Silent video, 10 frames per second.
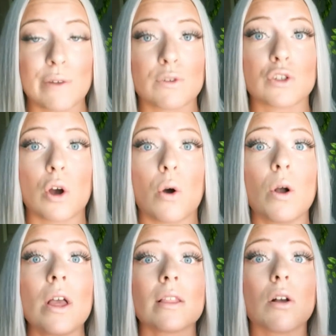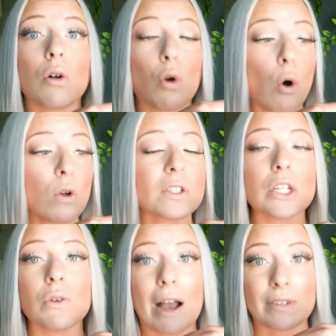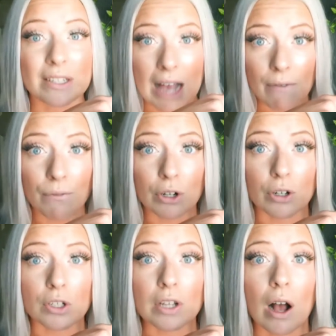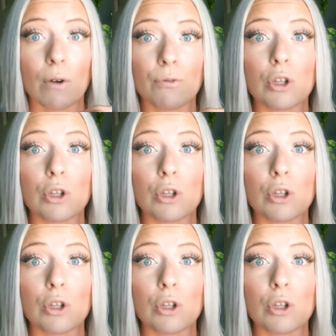So the goals that you have set for yourself,